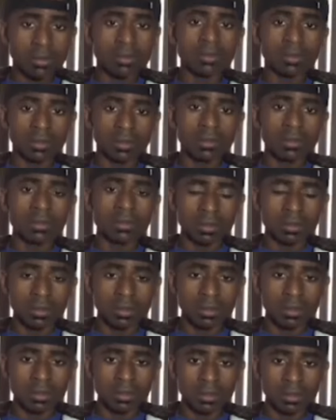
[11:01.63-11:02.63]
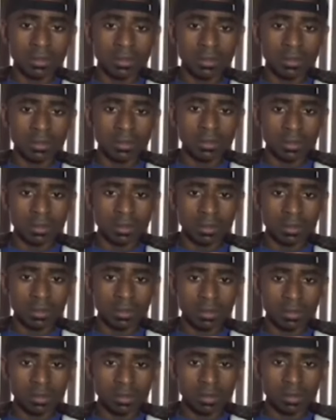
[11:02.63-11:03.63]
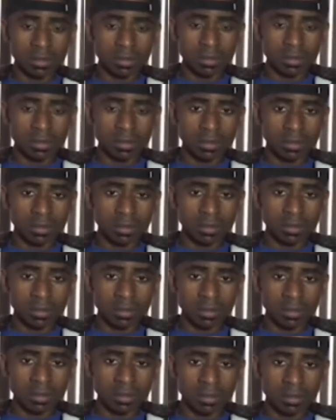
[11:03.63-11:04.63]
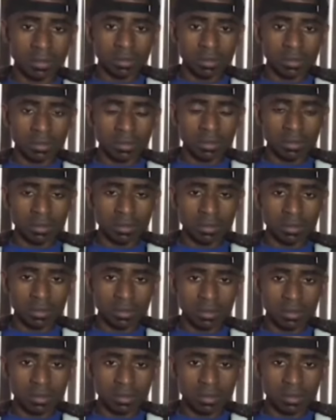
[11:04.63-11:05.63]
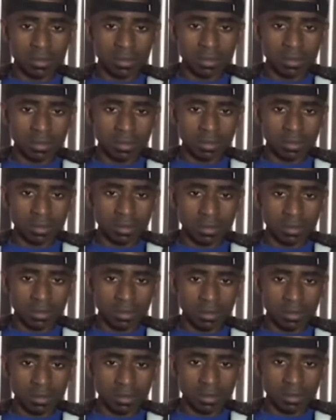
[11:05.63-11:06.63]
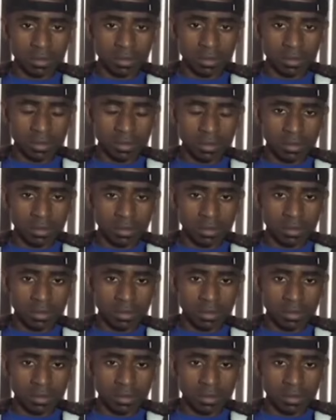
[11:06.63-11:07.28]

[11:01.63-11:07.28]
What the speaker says: This person isn't speaking.